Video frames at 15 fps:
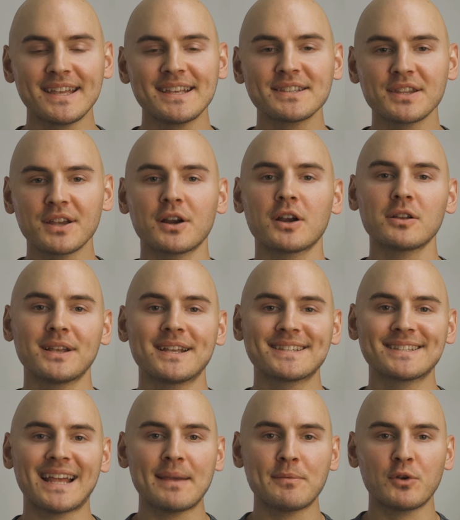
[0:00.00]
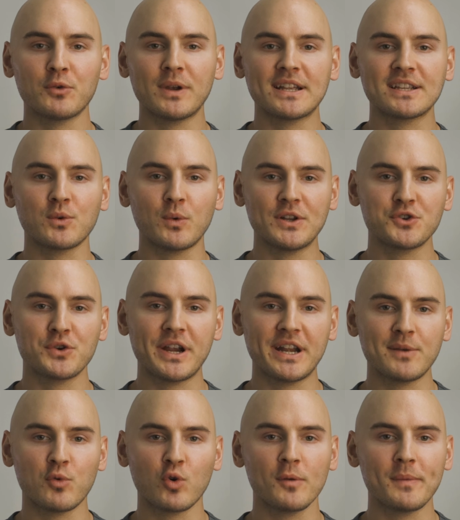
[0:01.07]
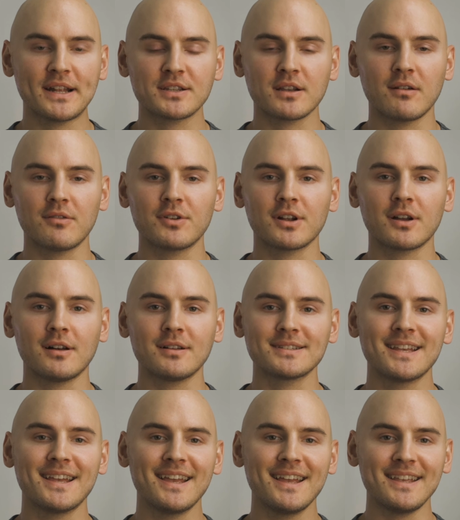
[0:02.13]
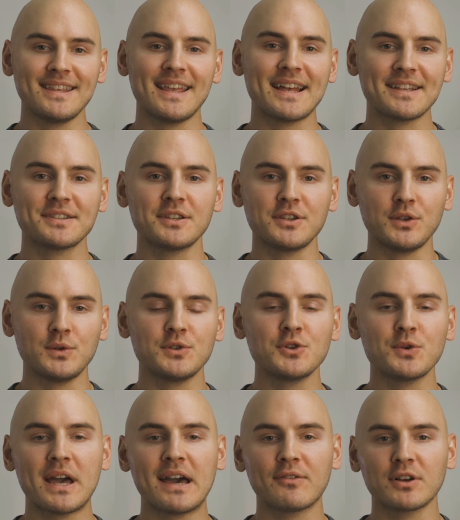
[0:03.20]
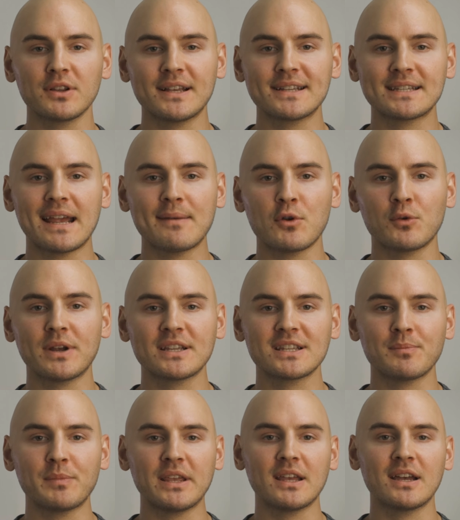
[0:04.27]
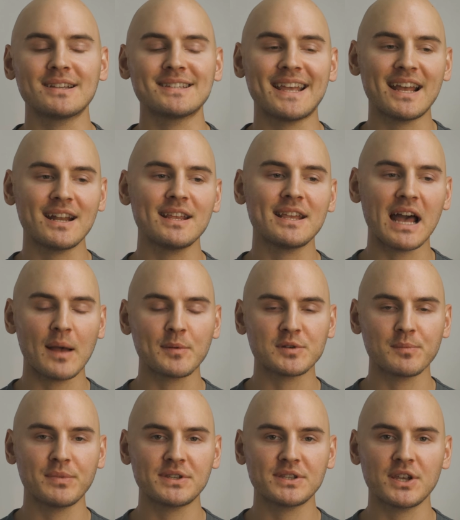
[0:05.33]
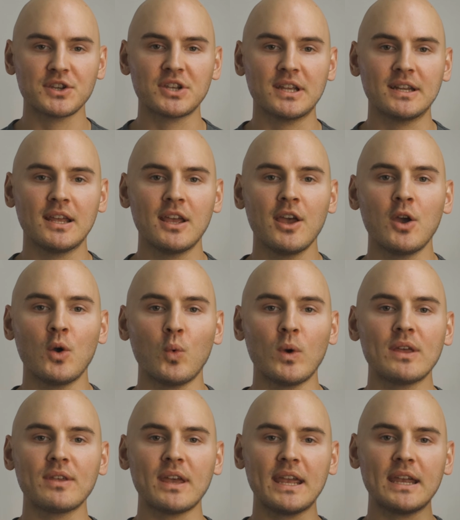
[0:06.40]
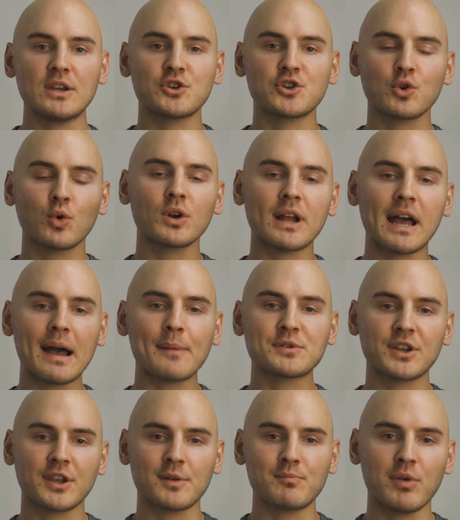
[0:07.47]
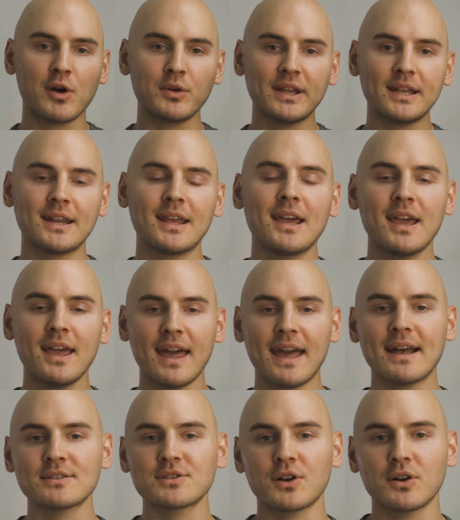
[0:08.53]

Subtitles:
Is there early assignment risk when trading poor man's covered calls? Yes, you do have early assignment risk, because any option position with a short option component has